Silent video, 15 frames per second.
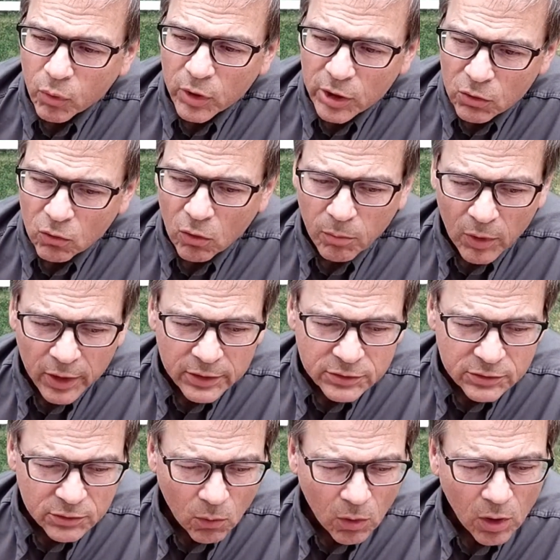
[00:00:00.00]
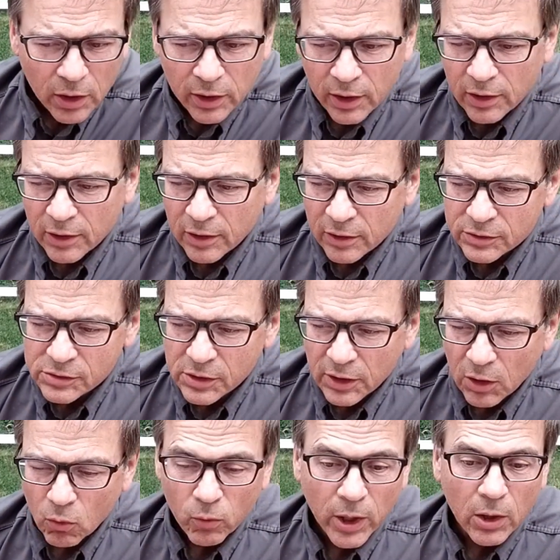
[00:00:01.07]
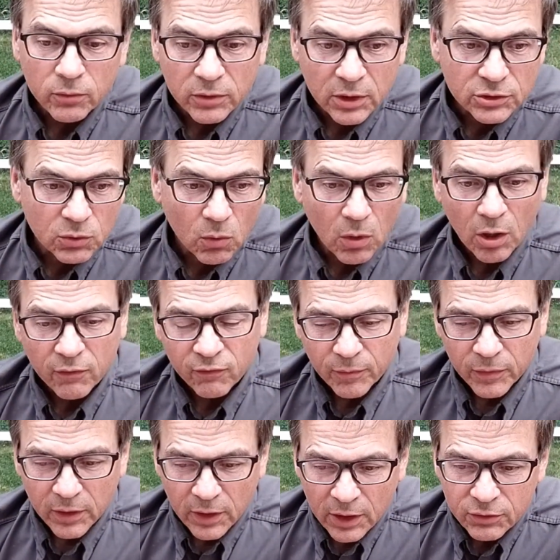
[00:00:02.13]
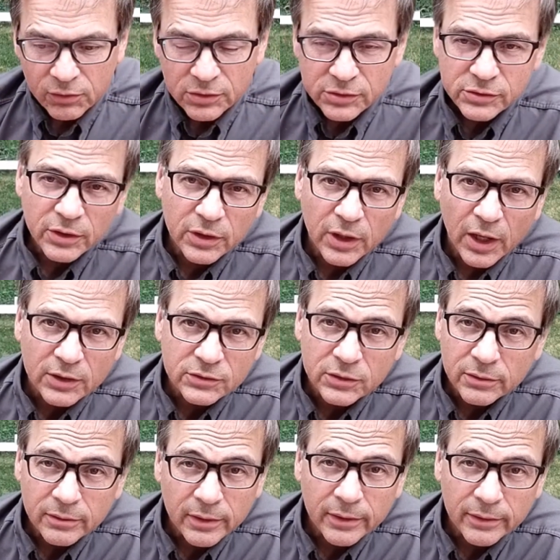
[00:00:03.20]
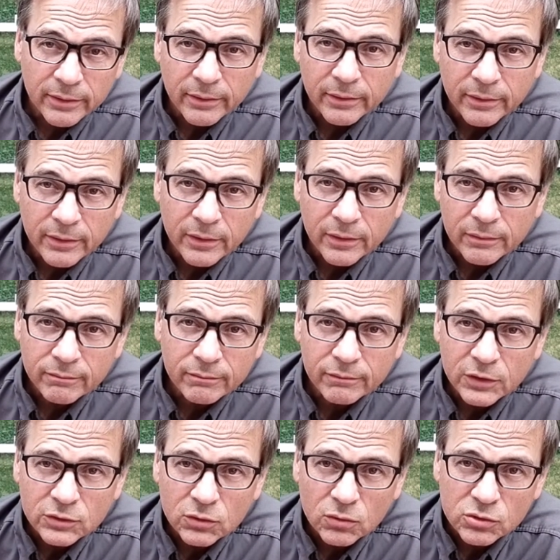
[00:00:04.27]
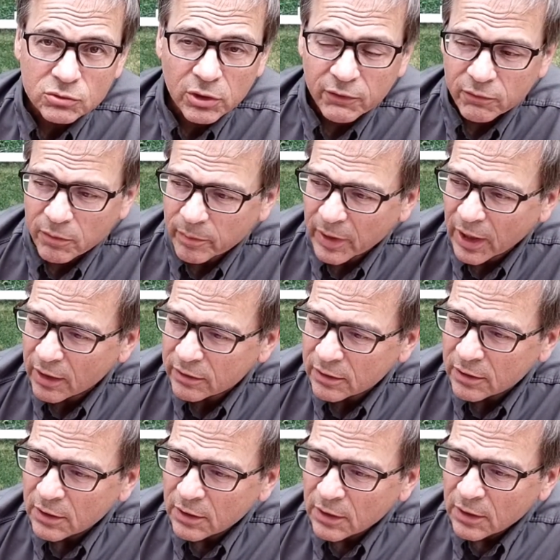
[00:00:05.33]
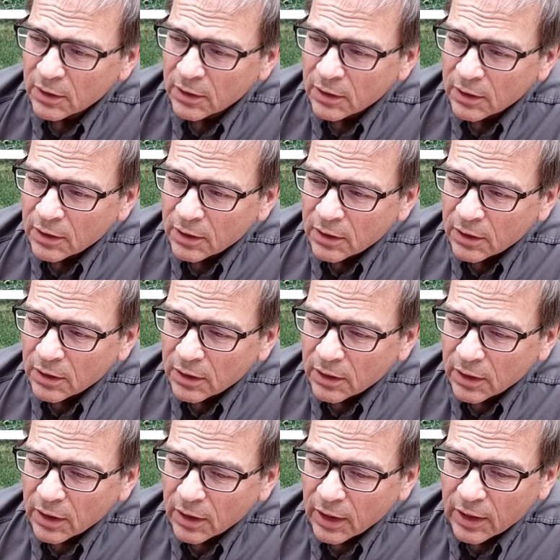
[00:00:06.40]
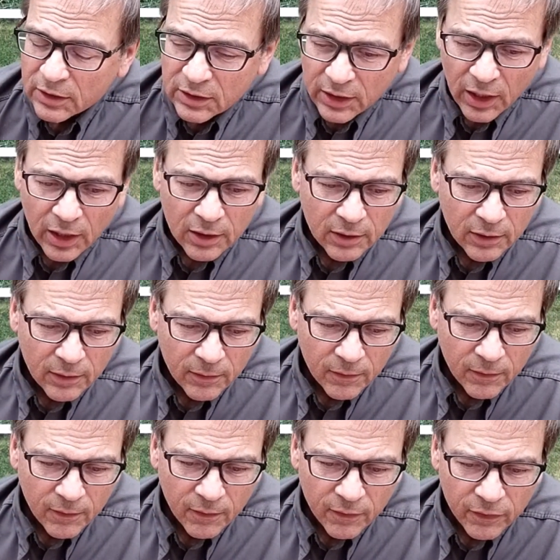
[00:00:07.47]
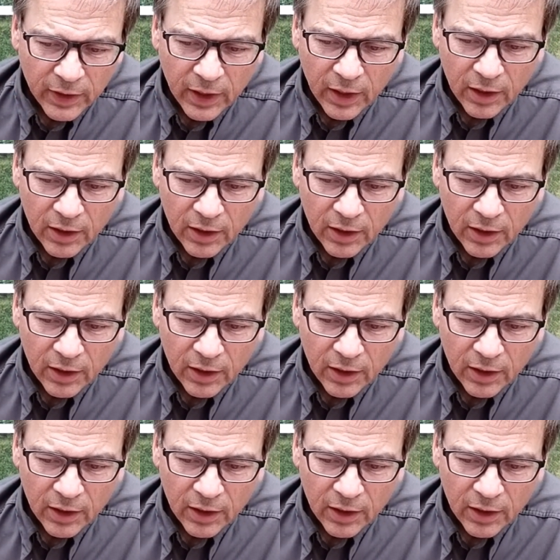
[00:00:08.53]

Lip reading: Pretty cool place. You walk in and there's like a route that you walk from the entrance to the exit and you just don't stray from the path. And at the end, they